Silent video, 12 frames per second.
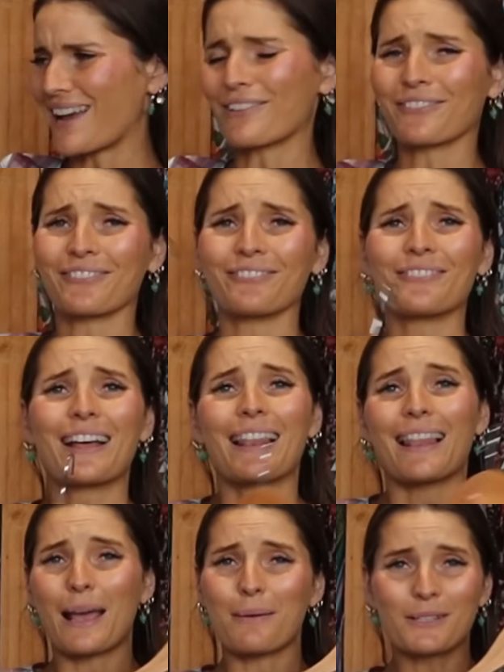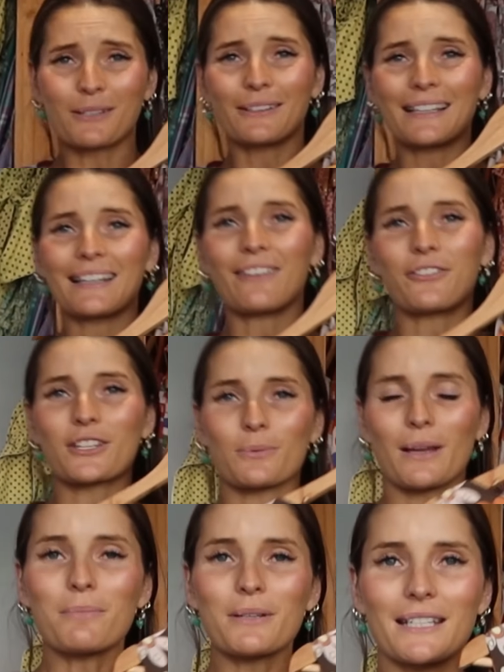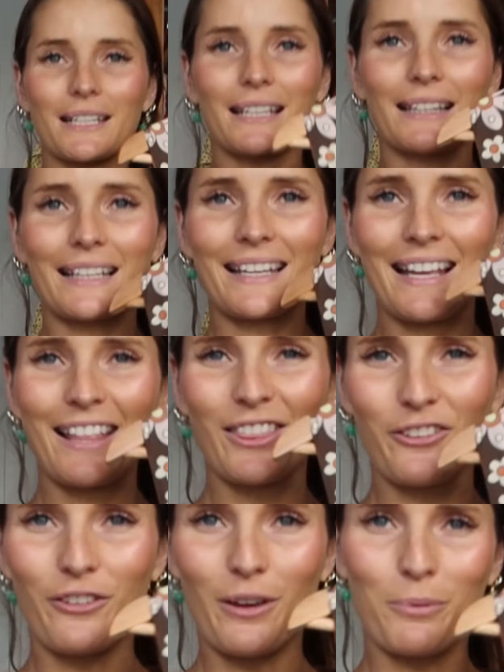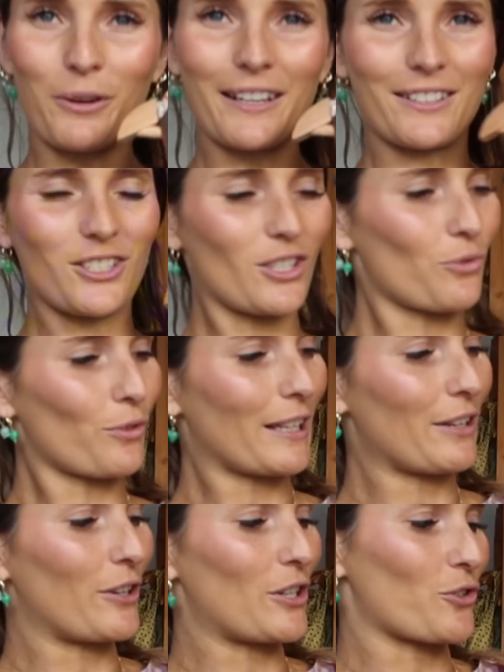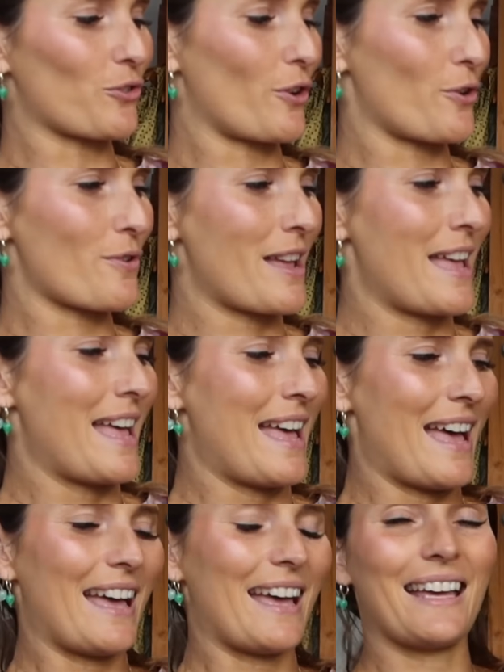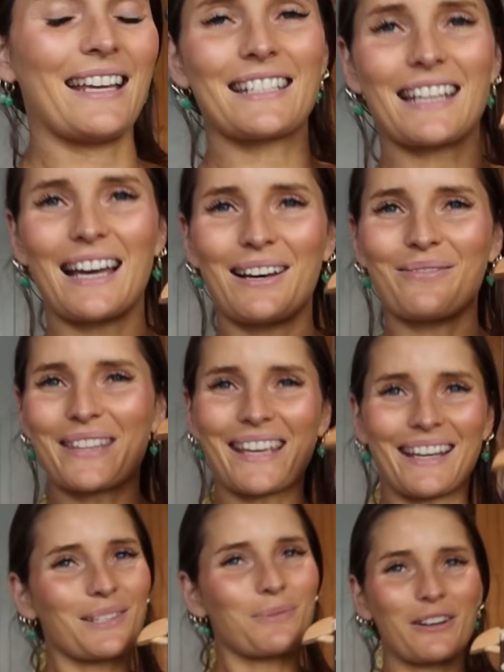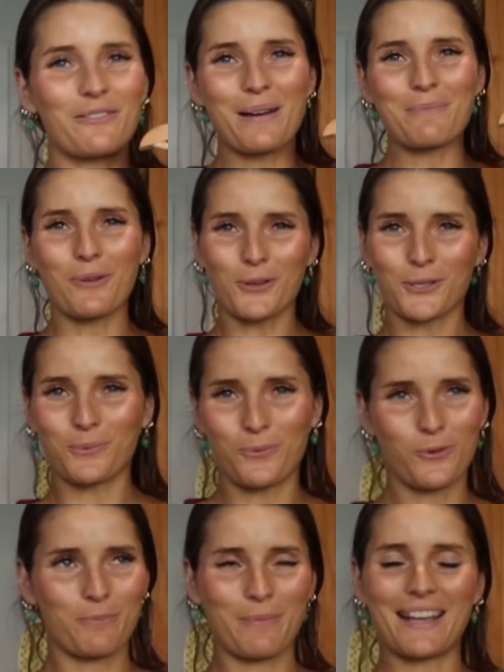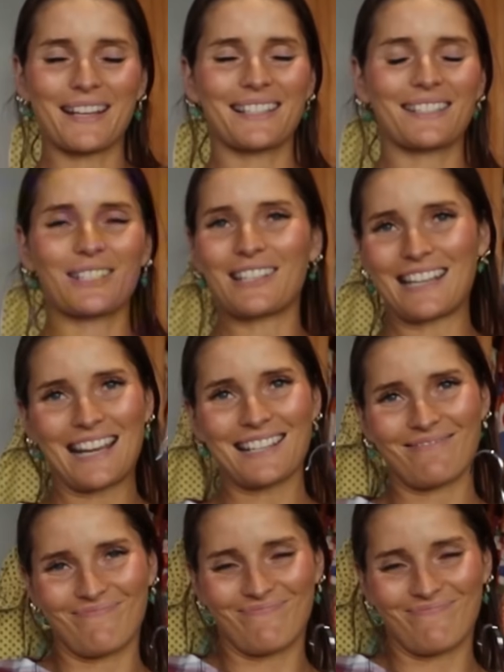I absolutely love this one, particularly the fabric. It's just really retro, and yeah, it's one of my most worn makes to date.